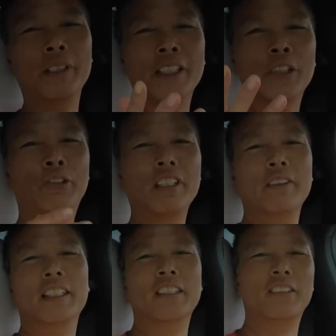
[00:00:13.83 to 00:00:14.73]
Being
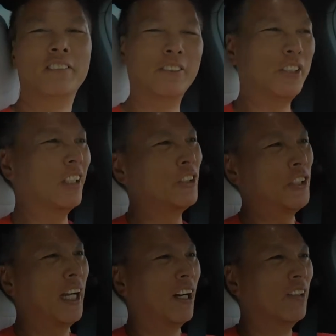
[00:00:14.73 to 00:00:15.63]
Driven with John
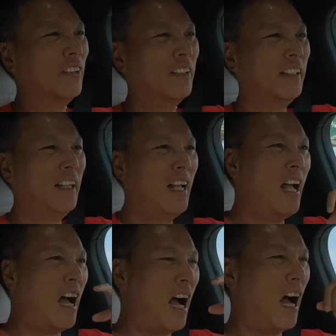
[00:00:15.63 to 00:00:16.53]
Chow.
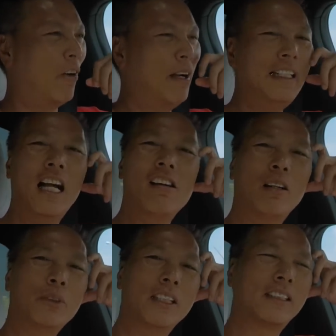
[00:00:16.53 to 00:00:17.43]
Uh, right now
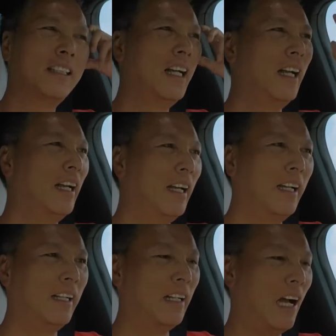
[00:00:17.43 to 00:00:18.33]
I'm just
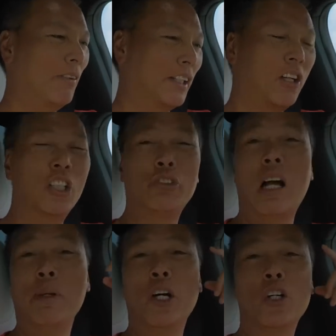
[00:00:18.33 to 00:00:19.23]
having the car
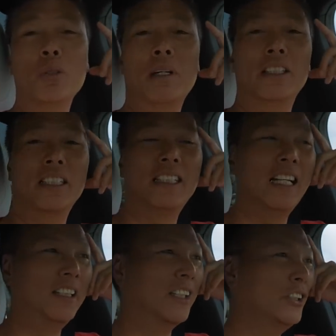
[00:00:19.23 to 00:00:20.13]
drive me home. I just
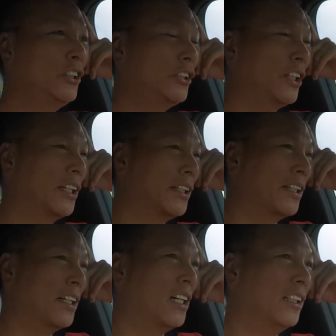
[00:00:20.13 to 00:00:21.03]
had lunch and
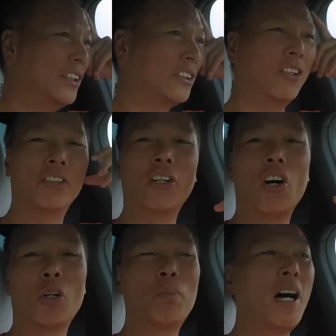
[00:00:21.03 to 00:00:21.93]
uh, it's on
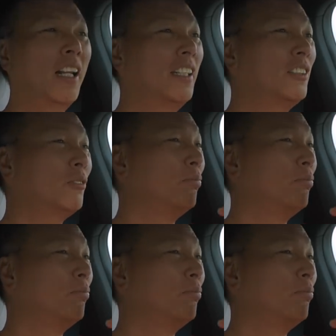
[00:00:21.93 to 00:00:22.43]
autopilot.